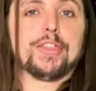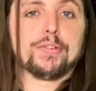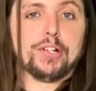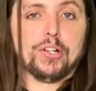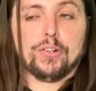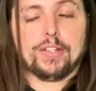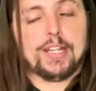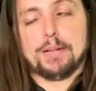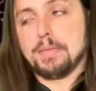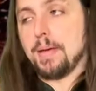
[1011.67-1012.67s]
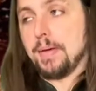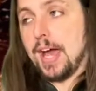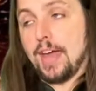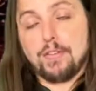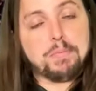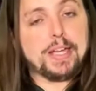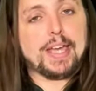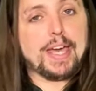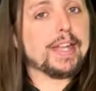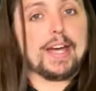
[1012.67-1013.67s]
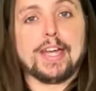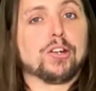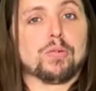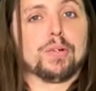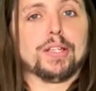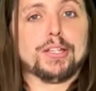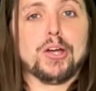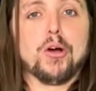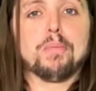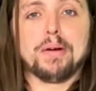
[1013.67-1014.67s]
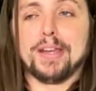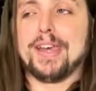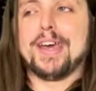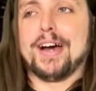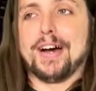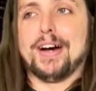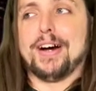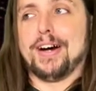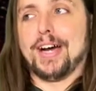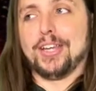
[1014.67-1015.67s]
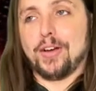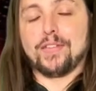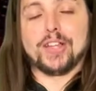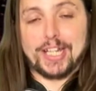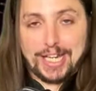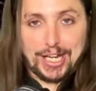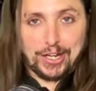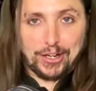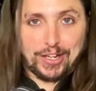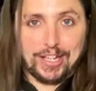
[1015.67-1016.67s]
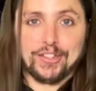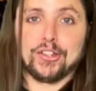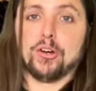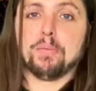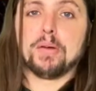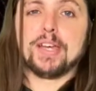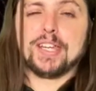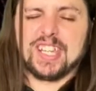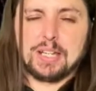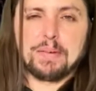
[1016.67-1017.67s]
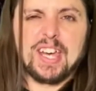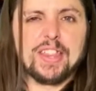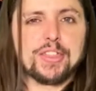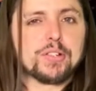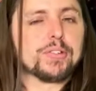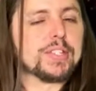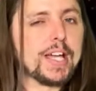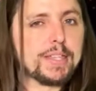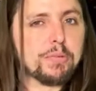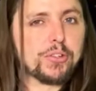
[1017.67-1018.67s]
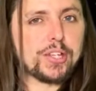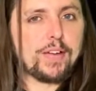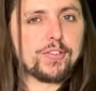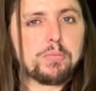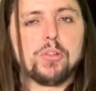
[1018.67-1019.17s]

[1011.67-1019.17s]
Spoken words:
through. Now, maybe I have a big head. I don't really know, but I know I have a lot of hair. And so getting my head through is not the most comfortable.